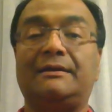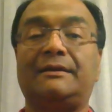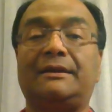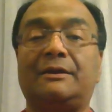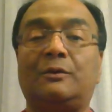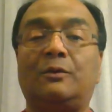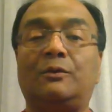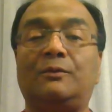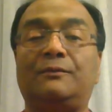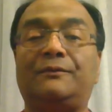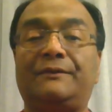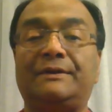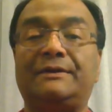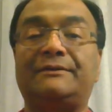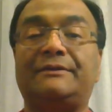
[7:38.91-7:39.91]
They all
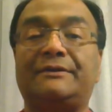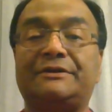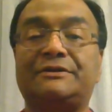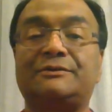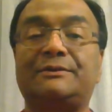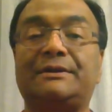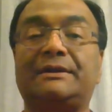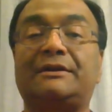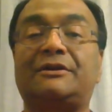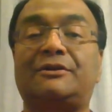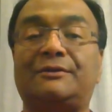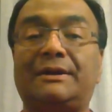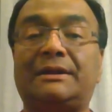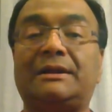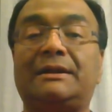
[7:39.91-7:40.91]
feel that they're doing it
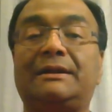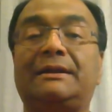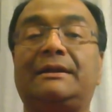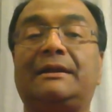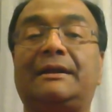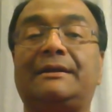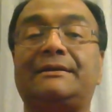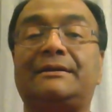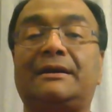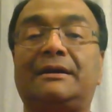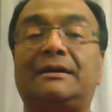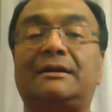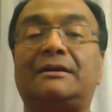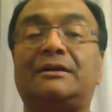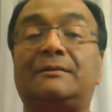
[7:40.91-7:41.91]
correctly and
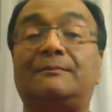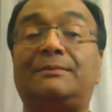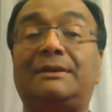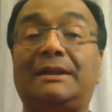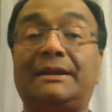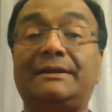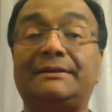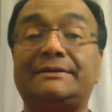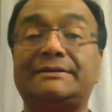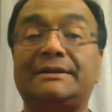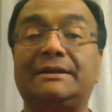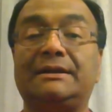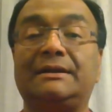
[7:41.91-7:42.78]
are compliant,